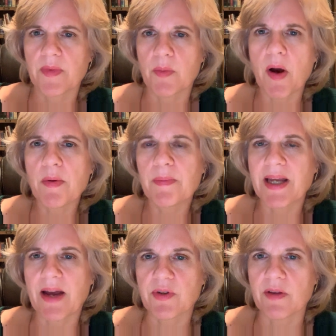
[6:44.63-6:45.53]
probably
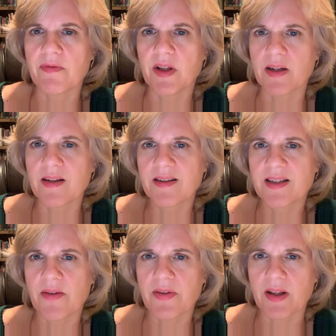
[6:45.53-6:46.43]
after the flood,
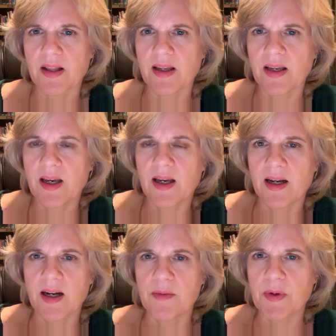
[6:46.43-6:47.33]
definitely.
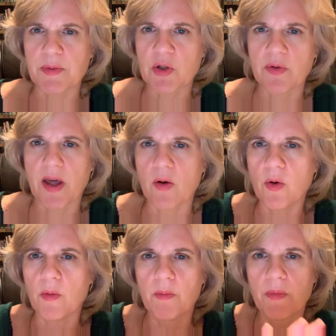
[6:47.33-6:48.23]
I'm sure that
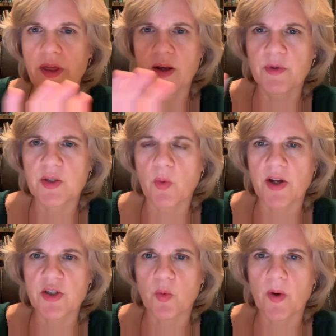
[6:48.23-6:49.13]
whole thing was
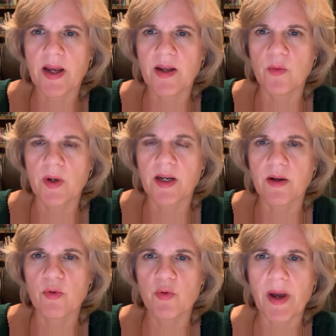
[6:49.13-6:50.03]
washed away, and when it
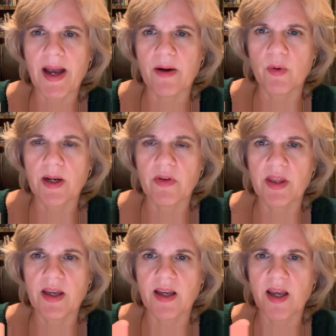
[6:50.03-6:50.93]
grew back, when
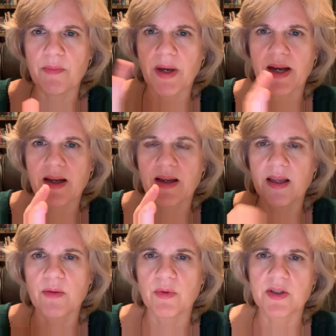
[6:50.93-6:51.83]
everything came back,
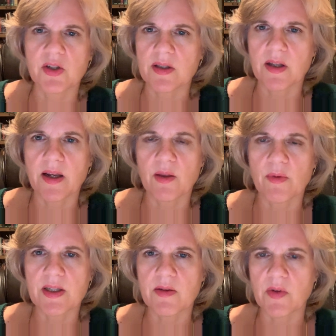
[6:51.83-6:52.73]
it was just like the
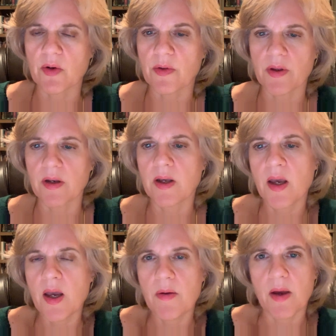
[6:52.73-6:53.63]
rest of the earth.
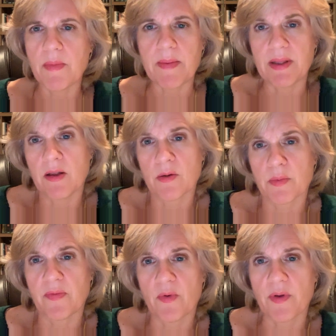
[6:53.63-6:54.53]
And maybe long
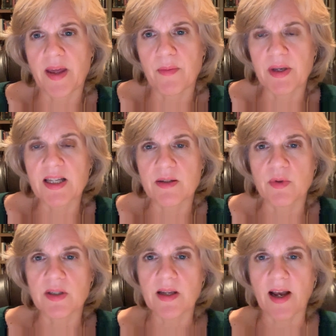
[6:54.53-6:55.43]
before that, because it
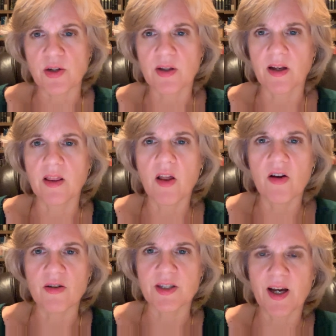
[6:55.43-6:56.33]
was actually a
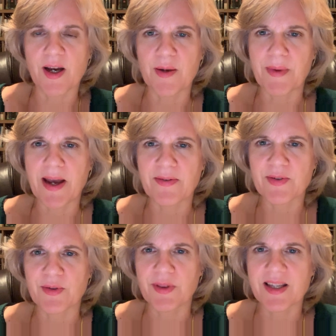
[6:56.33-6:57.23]
long time
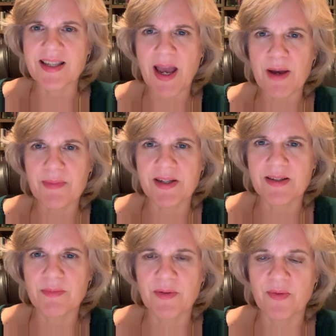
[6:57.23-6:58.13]
after this
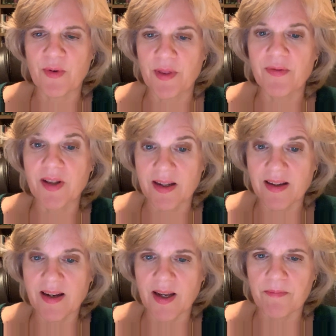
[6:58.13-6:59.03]
happened before the flood
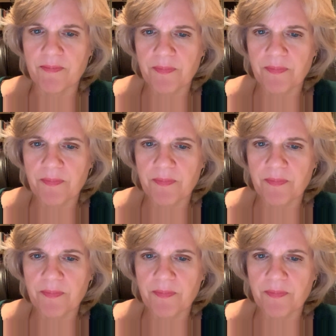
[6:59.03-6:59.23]
came.